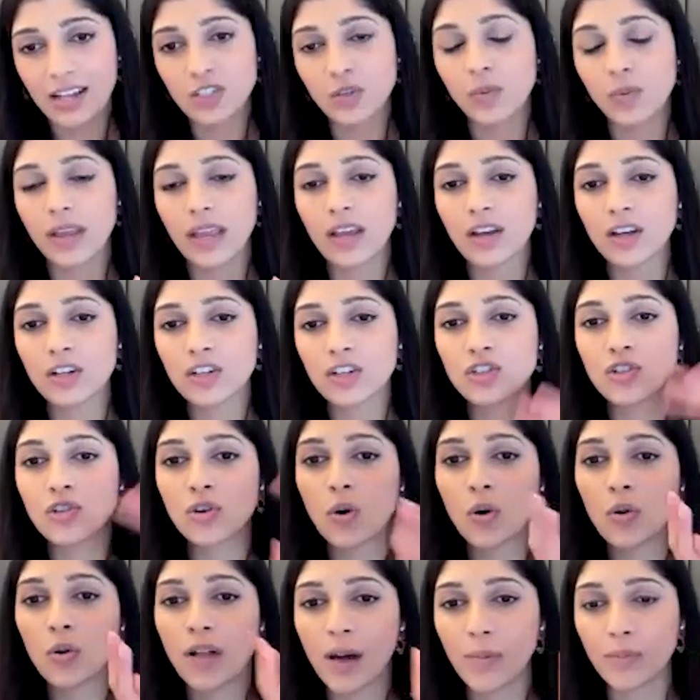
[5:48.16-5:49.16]
And so we can
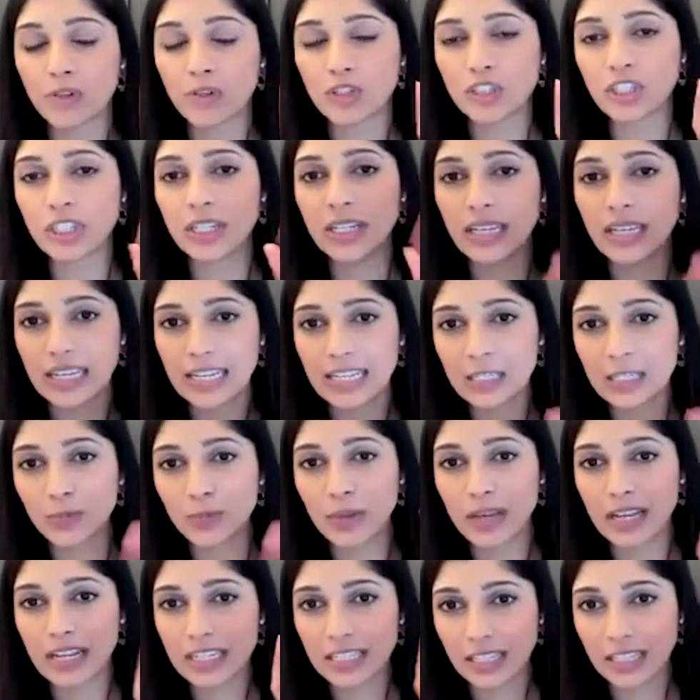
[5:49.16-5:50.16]
control how much heat is
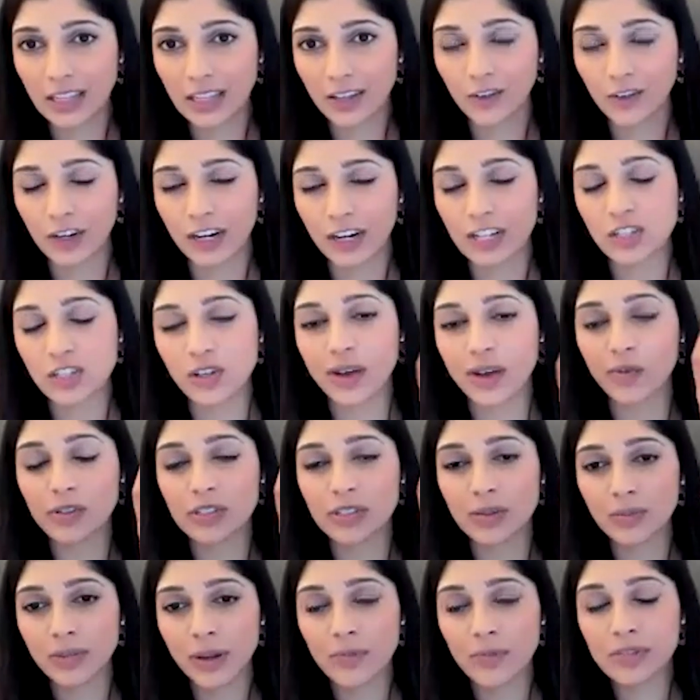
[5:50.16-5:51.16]
being delivered. And so I will
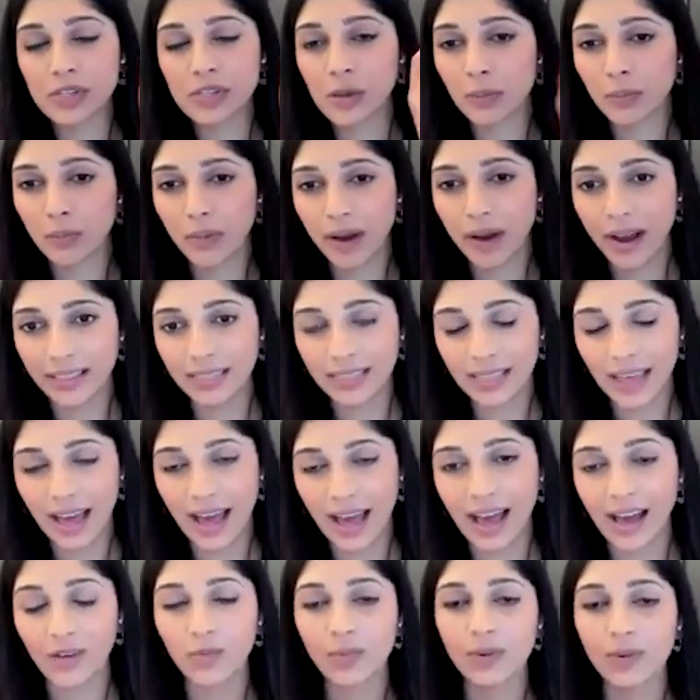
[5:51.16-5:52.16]
sometimes combine
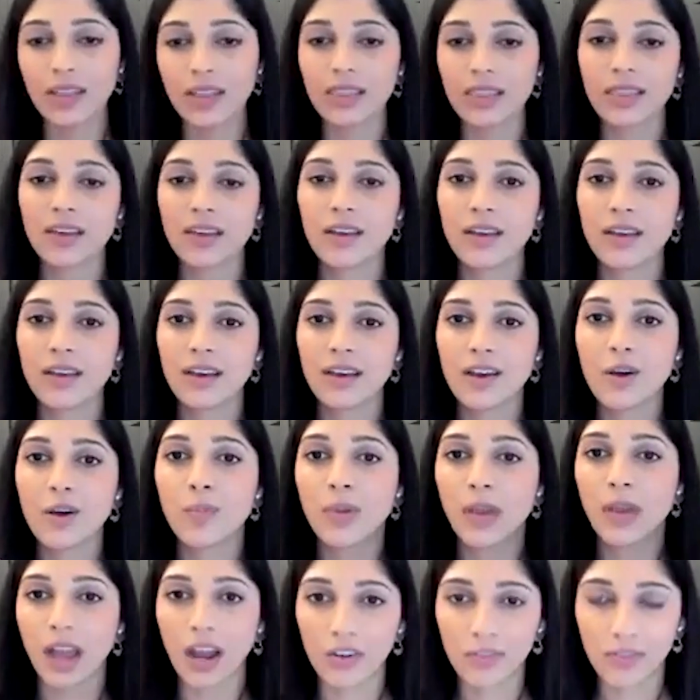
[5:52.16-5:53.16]
that with
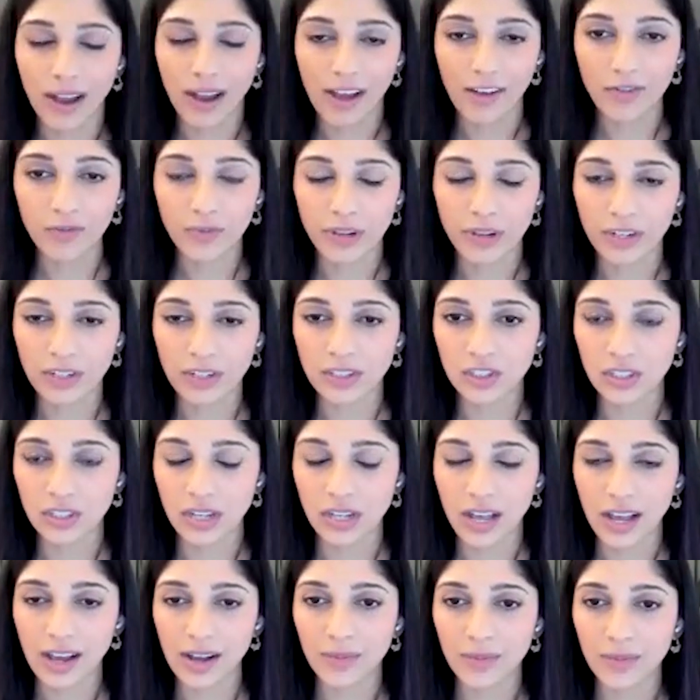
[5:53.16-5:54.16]
PRF, which
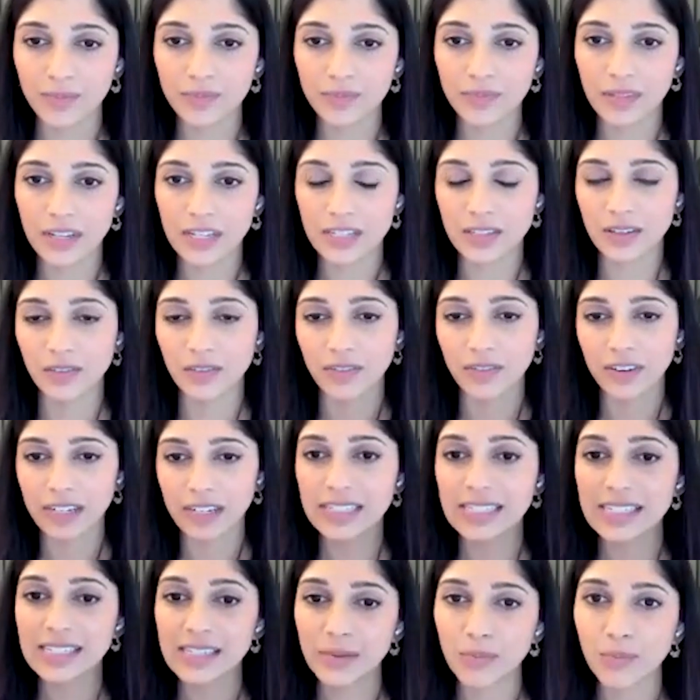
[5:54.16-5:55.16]
is a very
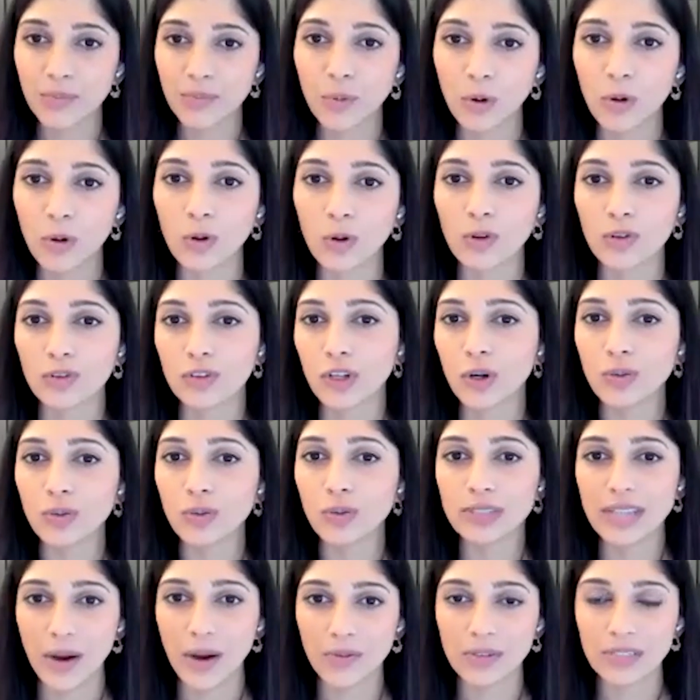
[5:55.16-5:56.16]
simple, low
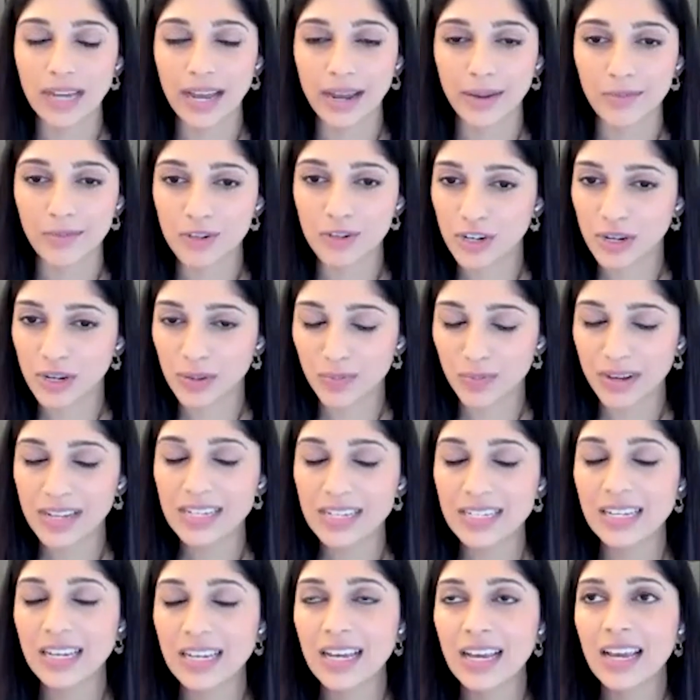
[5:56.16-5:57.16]
downtime
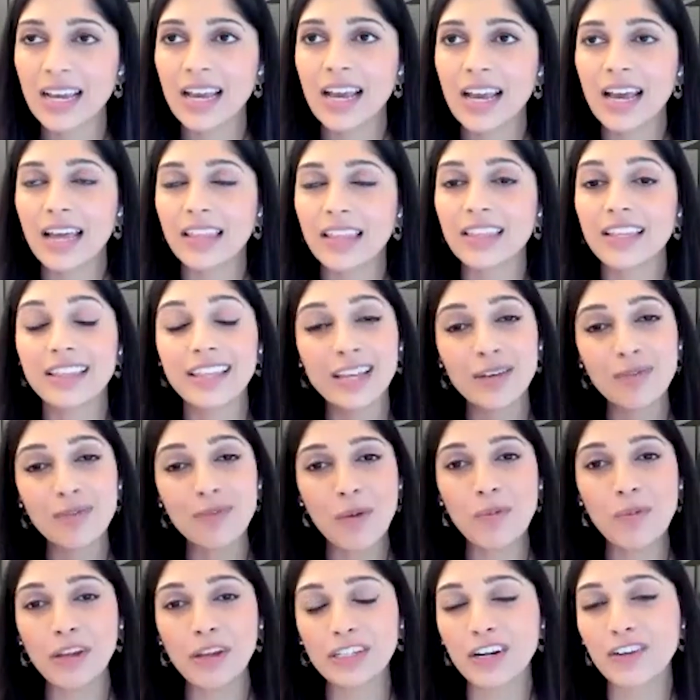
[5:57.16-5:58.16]
treatment. The thing
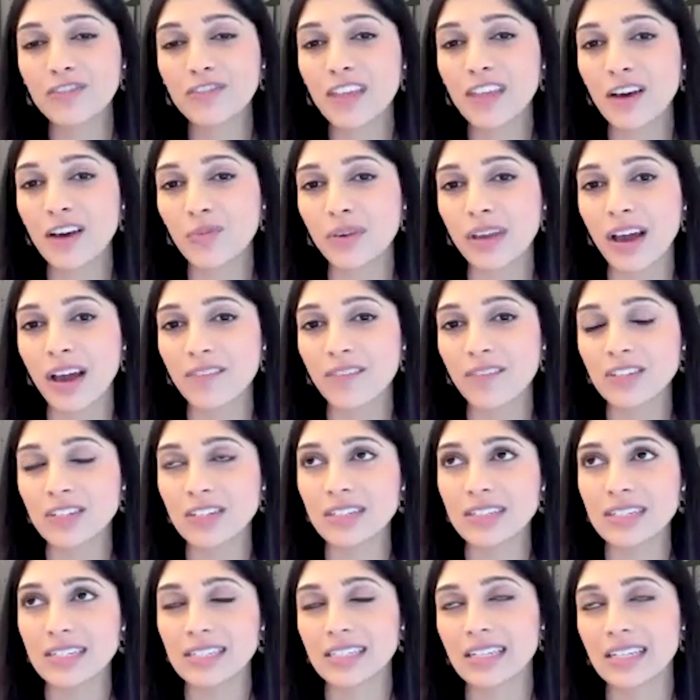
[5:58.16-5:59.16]
about PRF that we have to
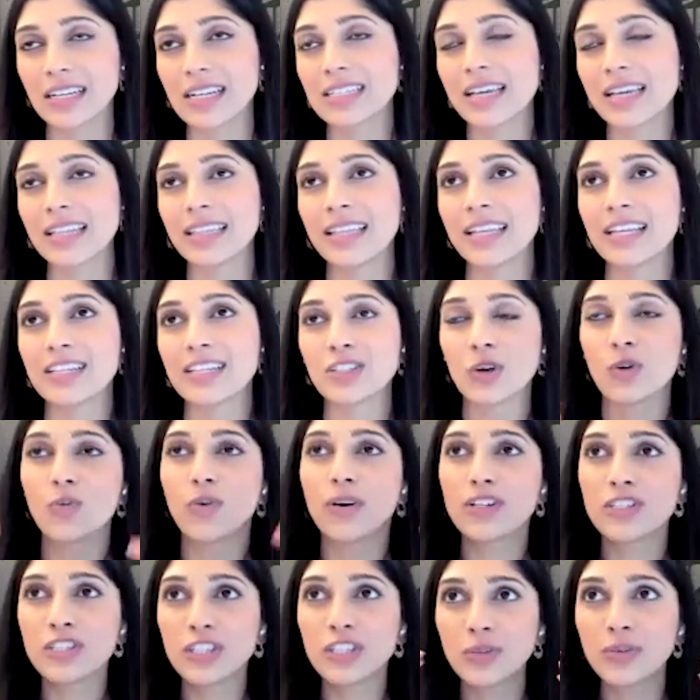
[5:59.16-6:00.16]
discuss, I think, so
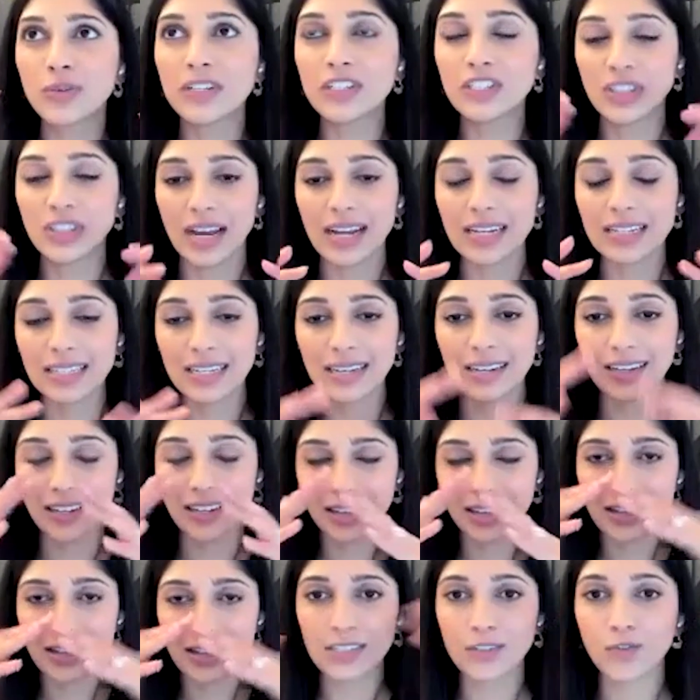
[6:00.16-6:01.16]
once you inject it,
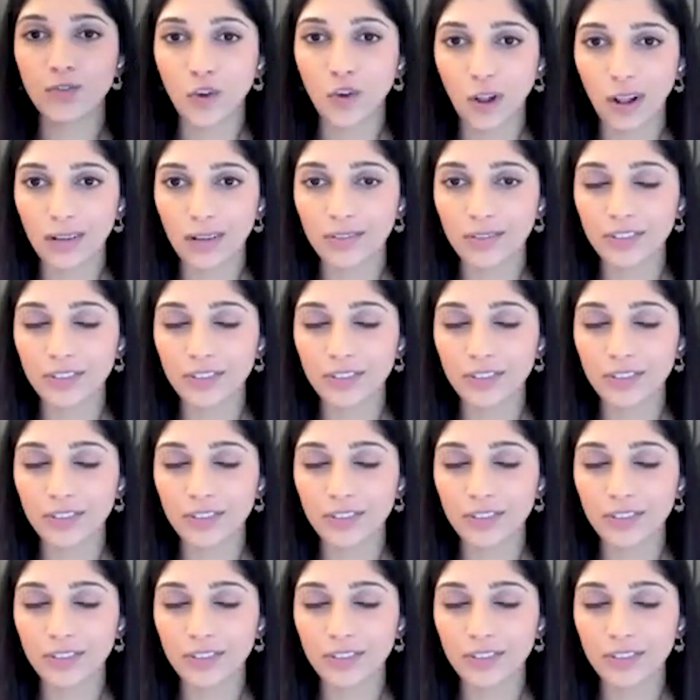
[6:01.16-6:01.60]
it's full.